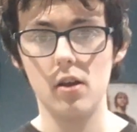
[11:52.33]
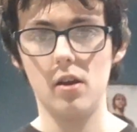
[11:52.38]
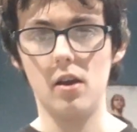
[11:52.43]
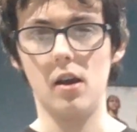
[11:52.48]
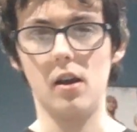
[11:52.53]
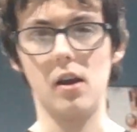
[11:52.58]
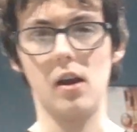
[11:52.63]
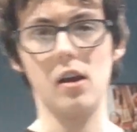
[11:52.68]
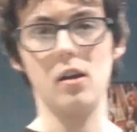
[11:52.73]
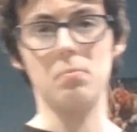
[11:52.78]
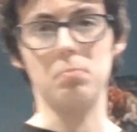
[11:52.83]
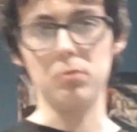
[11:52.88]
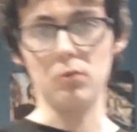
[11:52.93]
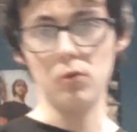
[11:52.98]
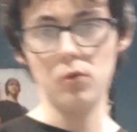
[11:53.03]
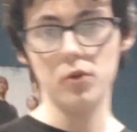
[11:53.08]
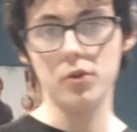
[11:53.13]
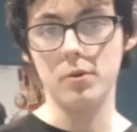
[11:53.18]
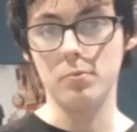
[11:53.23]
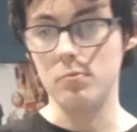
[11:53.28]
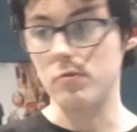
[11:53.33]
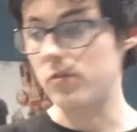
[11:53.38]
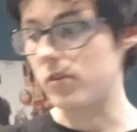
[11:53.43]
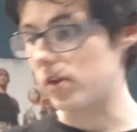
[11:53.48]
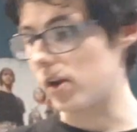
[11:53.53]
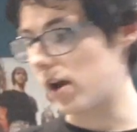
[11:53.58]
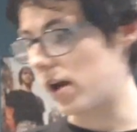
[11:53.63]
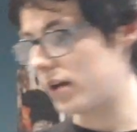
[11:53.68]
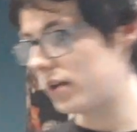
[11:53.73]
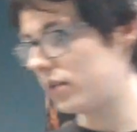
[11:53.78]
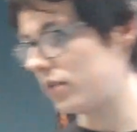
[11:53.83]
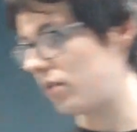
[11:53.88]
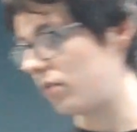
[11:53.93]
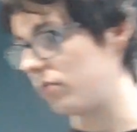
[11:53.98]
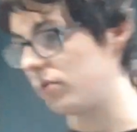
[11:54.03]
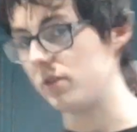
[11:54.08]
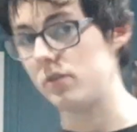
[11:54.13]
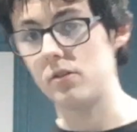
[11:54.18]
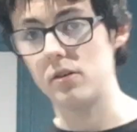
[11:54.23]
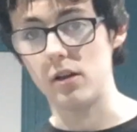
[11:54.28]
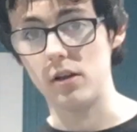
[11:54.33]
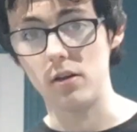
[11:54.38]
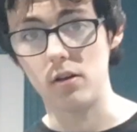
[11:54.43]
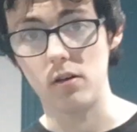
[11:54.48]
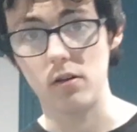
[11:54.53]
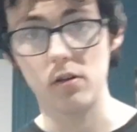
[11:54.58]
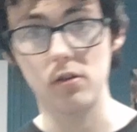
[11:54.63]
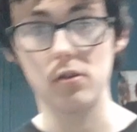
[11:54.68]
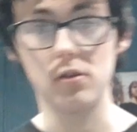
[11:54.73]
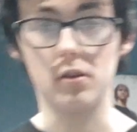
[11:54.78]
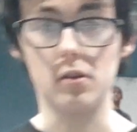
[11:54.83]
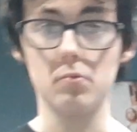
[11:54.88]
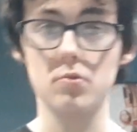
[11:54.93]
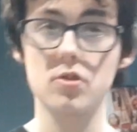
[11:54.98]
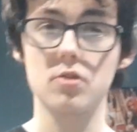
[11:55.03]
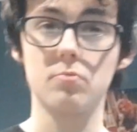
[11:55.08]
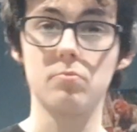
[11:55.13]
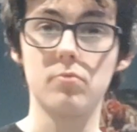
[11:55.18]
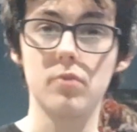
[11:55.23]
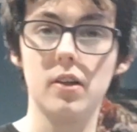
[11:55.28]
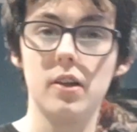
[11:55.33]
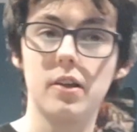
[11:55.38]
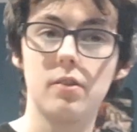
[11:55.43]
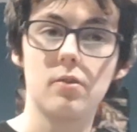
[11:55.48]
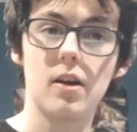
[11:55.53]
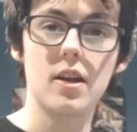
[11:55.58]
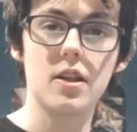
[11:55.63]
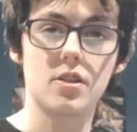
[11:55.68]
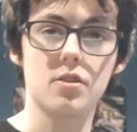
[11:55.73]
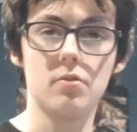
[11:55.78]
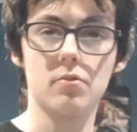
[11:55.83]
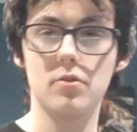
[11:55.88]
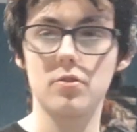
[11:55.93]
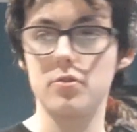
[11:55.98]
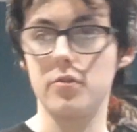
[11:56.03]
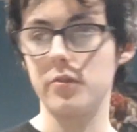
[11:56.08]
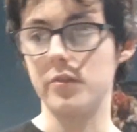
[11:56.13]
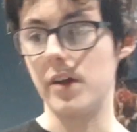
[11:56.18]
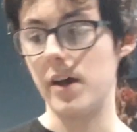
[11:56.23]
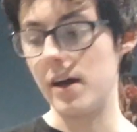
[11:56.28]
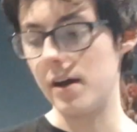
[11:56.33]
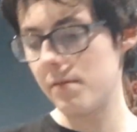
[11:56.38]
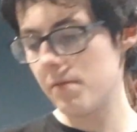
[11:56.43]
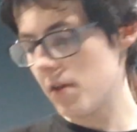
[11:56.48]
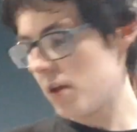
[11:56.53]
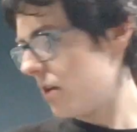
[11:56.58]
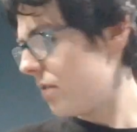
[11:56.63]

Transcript: And I applaud them for that, you know. And there were some really great songs on that.